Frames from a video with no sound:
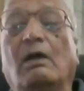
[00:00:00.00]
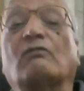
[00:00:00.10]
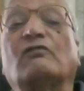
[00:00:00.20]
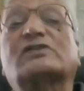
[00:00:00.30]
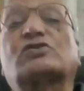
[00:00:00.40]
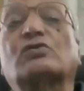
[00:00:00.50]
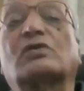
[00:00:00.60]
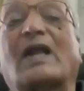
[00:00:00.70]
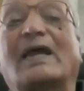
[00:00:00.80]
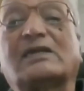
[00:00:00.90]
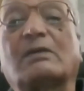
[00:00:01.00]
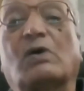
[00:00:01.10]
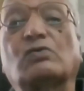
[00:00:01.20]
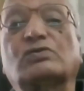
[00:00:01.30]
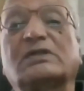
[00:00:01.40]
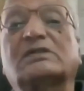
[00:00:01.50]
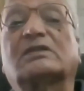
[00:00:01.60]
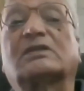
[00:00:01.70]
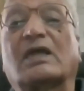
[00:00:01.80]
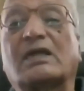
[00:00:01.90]
We should write about it,
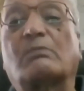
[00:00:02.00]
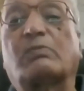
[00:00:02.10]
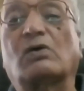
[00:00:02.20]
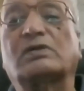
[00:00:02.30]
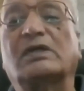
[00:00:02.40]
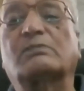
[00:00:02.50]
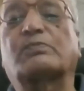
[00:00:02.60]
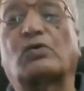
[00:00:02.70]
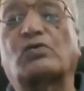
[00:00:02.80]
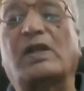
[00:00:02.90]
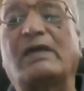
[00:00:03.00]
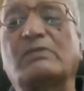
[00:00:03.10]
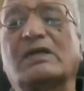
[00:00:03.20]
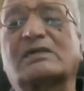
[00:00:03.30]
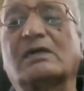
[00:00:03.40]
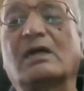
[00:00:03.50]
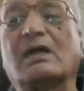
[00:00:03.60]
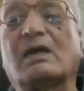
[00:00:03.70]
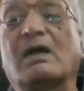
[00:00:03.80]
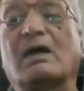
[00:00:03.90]
think about it, proclaim it,
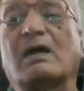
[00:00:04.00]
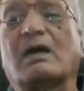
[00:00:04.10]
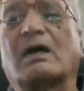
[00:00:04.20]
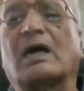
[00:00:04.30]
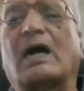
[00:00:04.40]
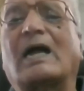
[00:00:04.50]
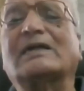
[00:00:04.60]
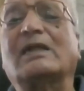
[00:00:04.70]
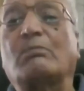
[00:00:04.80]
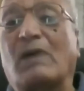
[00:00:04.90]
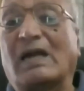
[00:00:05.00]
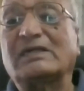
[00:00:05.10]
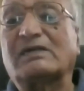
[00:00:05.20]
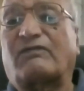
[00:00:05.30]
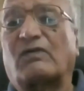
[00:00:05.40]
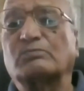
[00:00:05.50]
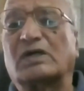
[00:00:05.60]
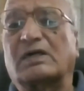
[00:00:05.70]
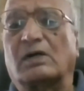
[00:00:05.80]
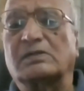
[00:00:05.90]
demand it from
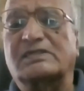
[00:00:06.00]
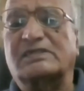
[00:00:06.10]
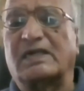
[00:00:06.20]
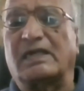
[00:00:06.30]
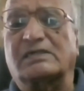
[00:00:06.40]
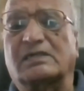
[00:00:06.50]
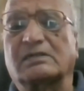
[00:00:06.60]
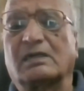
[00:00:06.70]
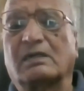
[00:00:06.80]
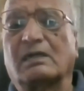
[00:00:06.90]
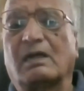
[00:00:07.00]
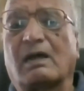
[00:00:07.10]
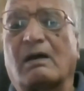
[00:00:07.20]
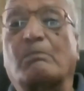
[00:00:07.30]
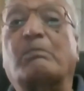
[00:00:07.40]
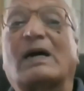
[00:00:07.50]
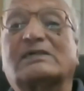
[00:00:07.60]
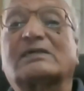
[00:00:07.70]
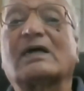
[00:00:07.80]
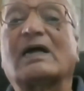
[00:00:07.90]
the state.
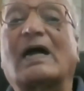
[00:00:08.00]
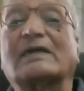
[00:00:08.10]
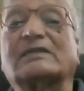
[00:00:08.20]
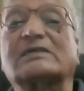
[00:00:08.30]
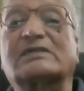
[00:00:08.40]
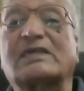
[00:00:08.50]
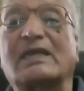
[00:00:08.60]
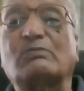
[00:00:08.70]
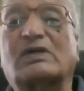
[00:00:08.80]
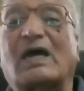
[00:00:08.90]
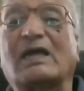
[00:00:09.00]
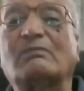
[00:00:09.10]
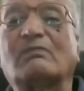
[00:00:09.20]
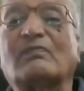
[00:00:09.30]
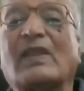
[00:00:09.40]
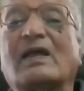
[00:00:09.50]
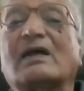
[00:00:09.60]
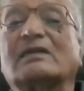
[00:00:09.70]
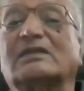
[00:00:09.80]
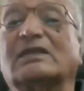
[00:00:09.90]
But at the same time,
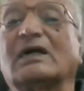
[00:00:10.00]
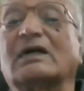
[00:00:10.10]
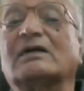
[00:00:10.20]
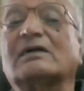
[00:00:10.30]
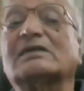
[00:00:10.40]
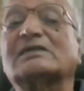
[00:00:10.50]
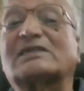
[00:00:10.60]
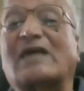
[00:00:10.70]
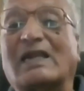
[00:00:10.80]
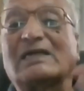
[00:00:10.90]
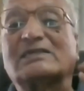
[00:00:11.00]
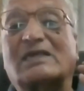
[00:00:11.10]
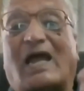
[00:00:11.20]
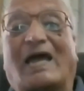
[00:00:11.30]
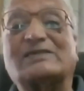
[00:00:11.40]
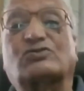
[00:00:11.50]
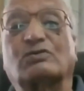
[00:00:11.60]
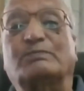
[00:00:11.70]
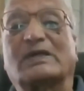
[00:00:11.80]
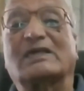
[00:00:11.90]
the challenge has
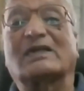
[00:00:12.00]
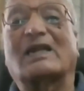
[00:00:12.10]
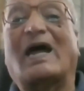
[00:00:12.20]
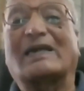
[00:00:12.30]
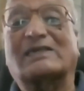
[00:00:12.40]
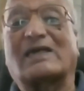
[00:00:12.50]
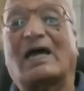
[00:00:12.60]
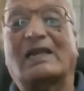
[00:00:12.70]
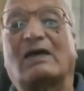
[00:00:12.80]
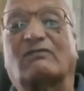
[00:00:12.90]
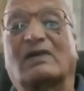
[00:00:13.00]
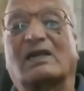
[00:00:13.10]
to begin at our level,